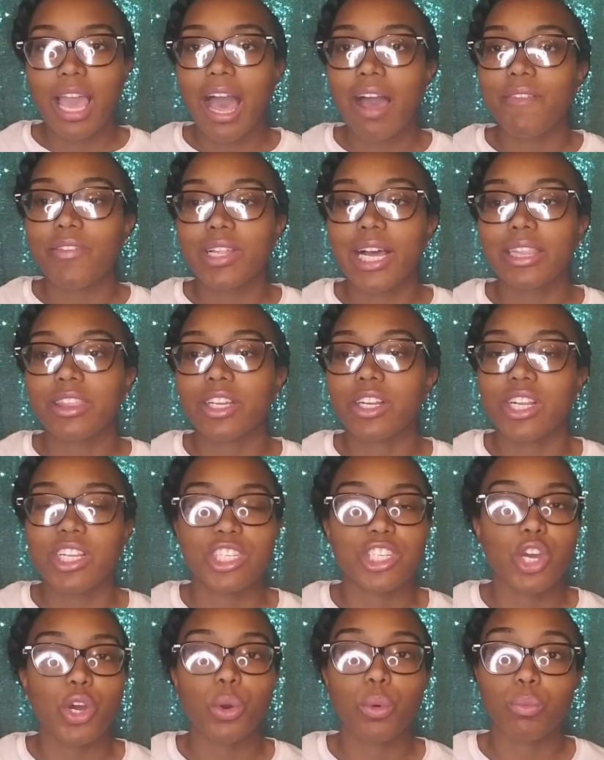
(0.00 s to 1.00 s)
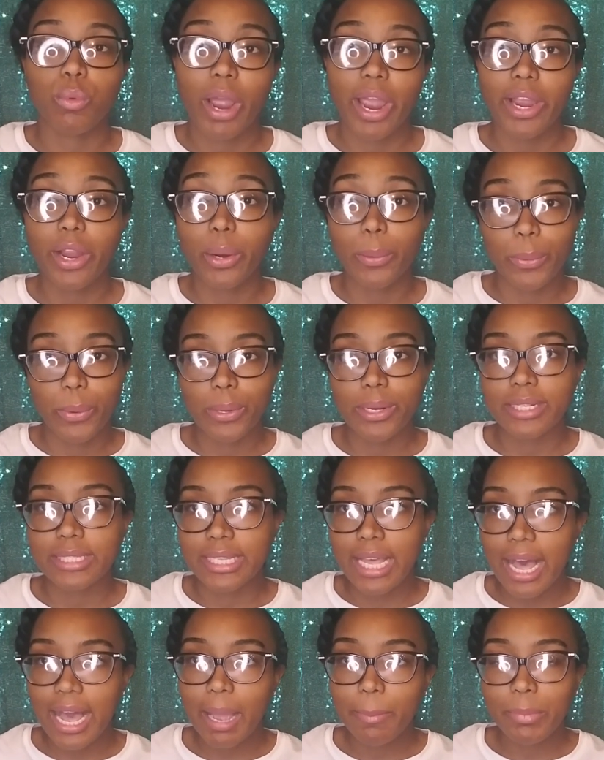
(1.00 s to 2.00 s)
I feel like there is no right or wrong
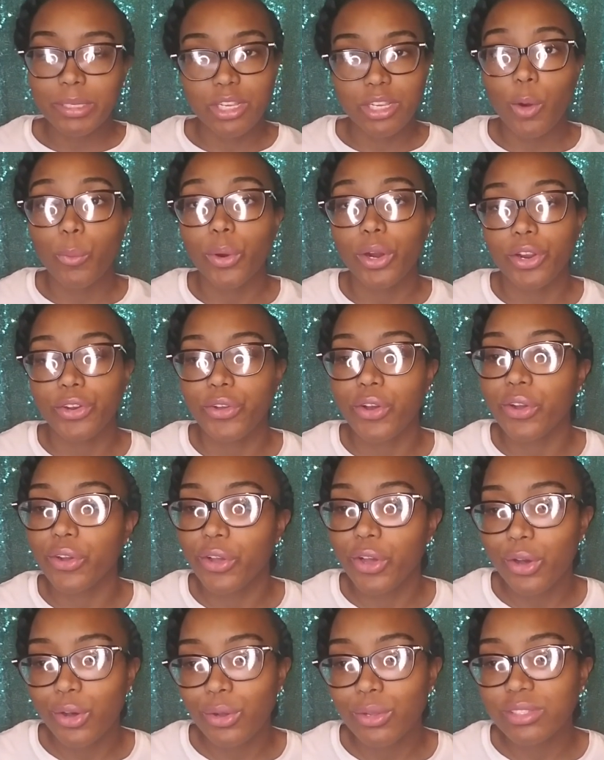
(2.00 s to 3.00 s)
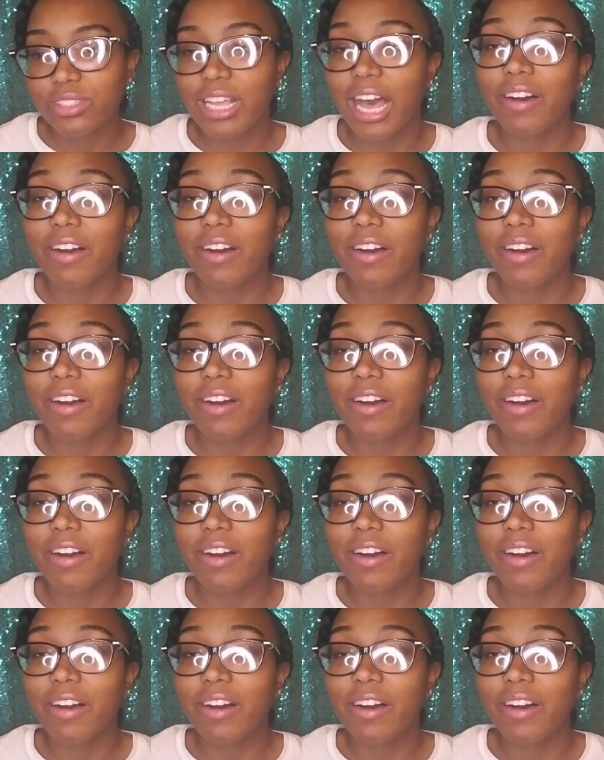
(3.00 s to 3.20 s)
time to start working on goals.